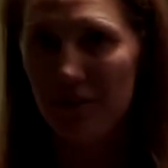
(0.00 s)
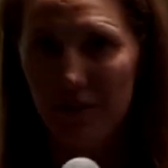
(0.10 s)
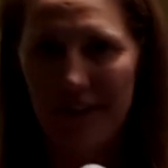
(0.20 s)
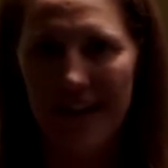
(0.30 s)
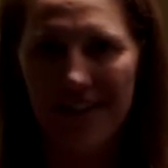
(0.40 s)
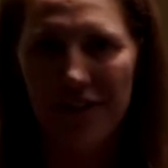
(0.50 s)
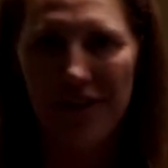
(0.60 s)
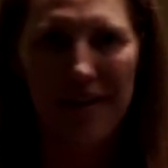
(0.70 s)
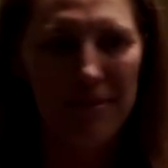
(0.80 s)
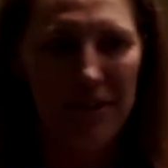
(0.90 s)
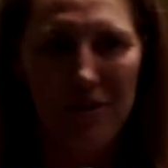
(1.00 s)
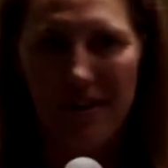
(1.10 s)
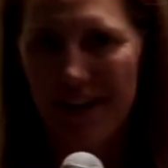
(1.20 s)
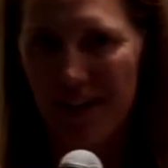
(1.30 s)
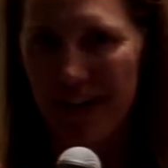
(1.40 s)
So if that describes you,
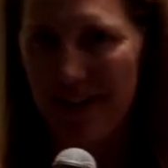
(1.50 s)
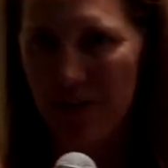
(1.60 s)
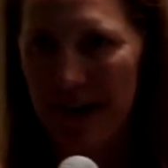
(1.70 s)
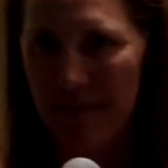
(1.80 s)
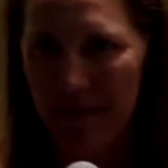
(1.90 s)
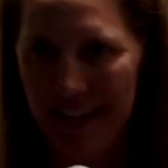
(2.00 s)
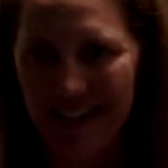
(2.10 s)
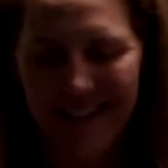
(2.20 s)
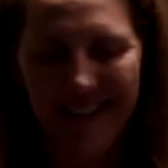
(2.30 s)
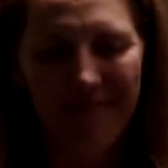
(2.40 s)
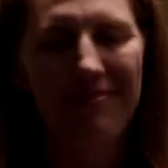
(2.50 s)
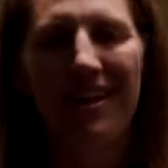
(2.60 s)
then you're in the right place.